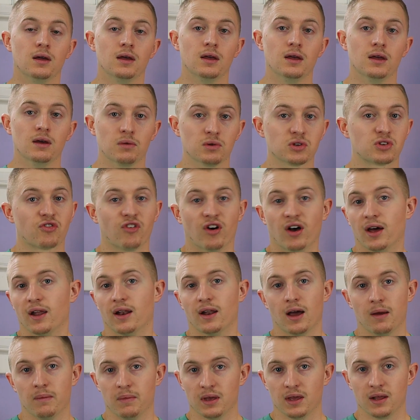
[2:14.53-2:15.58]
it was fun.
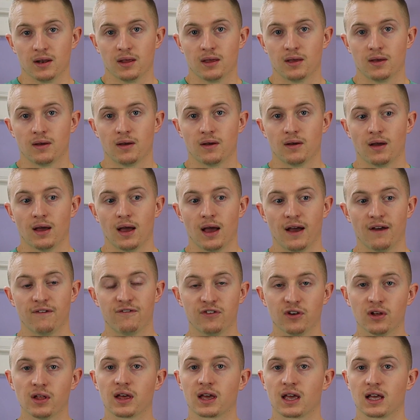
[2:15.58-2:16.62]
I mean, I
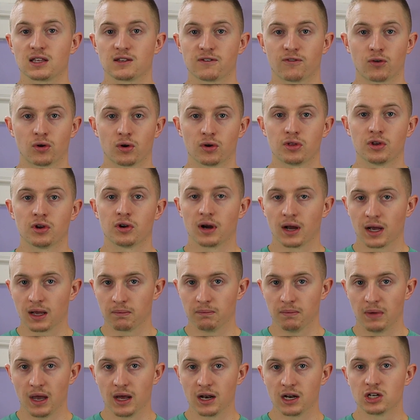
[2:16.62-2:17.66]
feel like as a 4th year, I
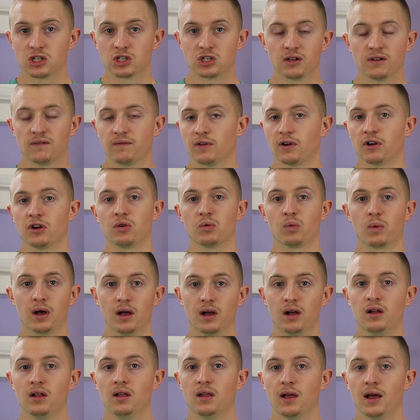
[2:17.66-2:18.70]
managed it very
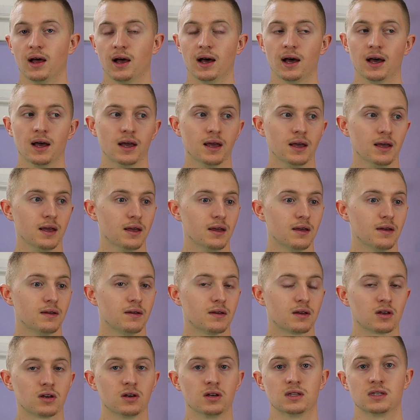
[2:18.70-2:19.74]
well. I
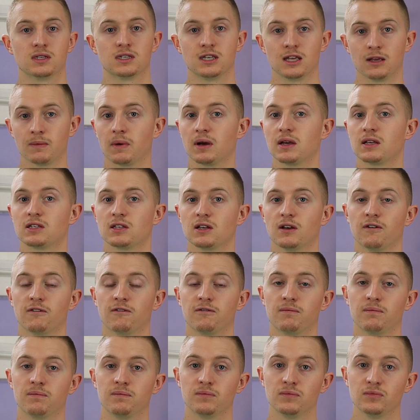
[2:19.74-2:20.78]
could see
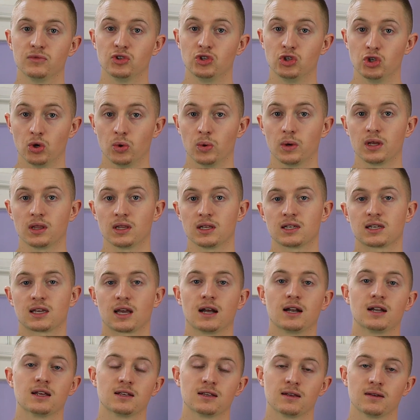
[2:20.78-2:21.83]
myself doing this
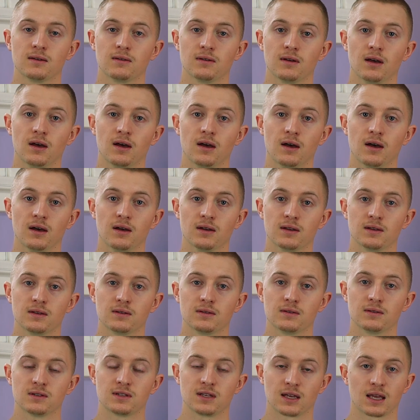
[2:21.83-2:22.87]
kind of
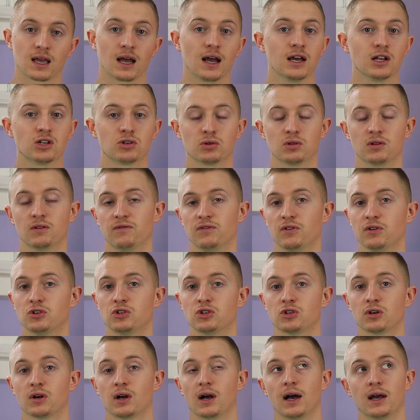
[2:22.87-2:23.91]
psychiatry in the
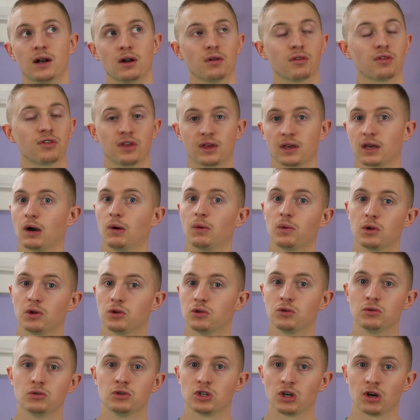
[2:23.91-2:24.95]
future. I don't think I want to
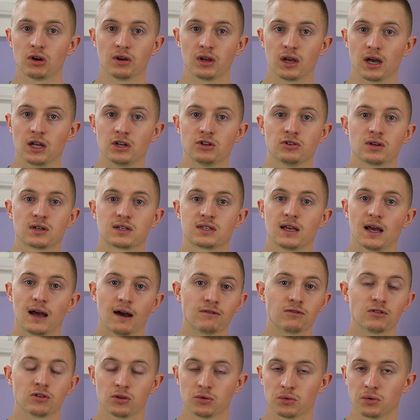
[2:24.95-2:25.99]
do geriatrics
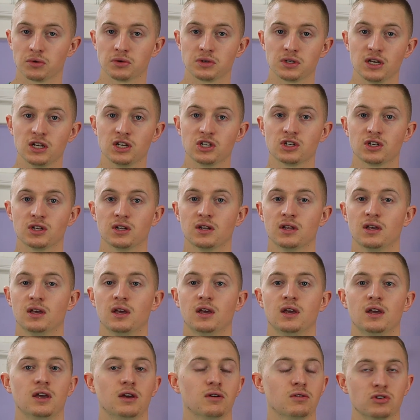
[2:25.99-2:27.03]
after the rotation.
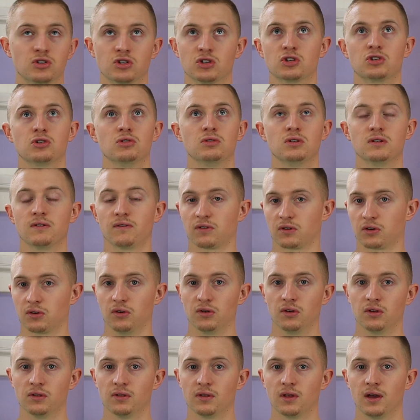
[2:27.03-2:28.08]
It was just too
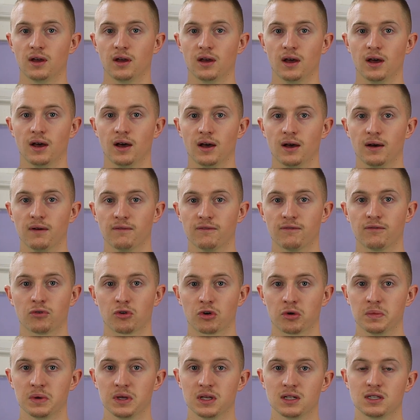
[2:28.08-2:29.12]
difficult
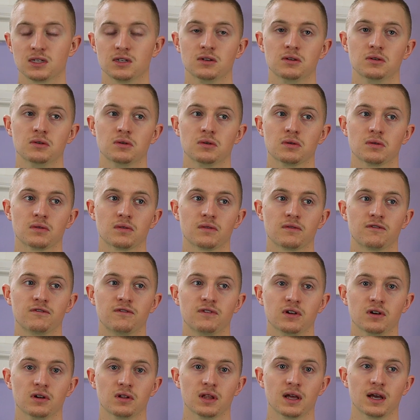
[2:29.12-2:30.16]
for me to
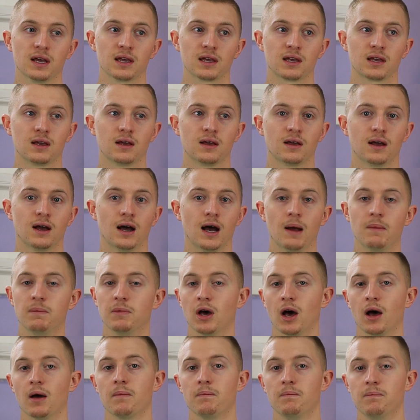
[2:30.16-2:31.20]
feel like I'm
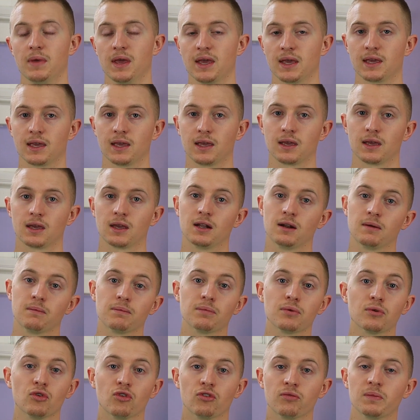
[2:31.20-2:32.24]
not making an
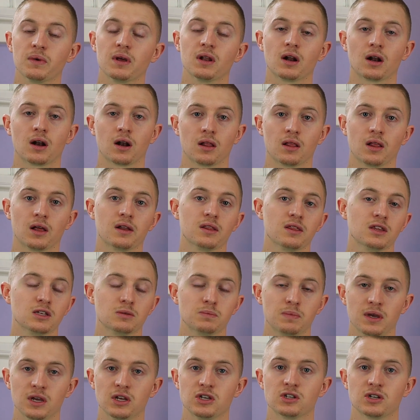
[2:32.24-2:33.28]
improvement on a lot of these
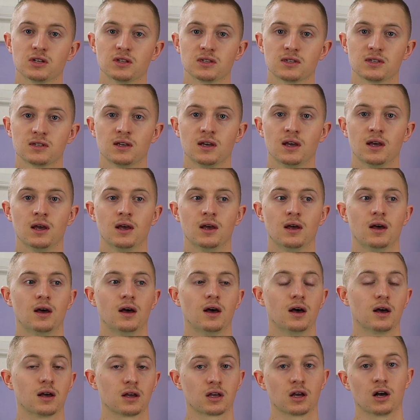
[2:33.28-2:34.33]
patients.
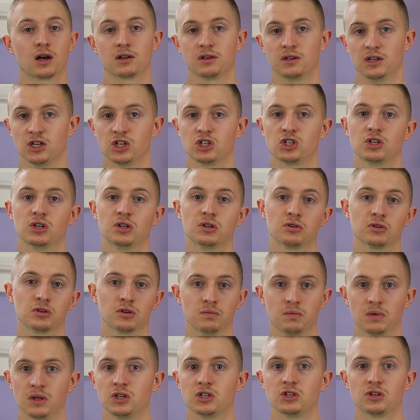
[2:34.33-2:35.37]
Cognition or
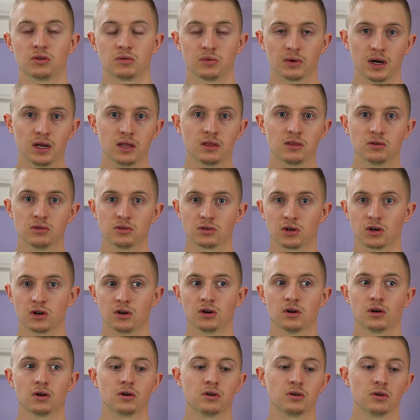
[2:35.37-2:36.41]
dementia, right? Those
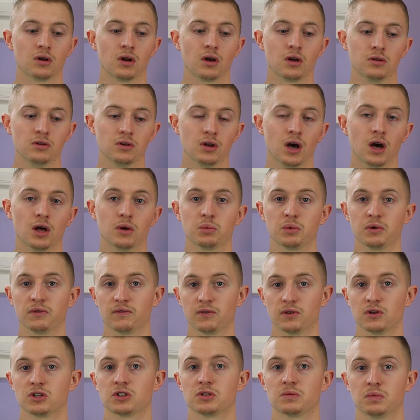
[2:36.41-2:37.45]
are
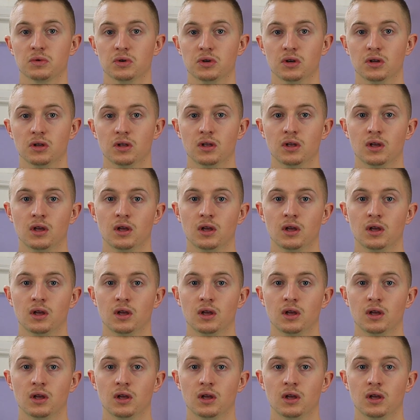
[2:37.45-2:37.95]
non-reversible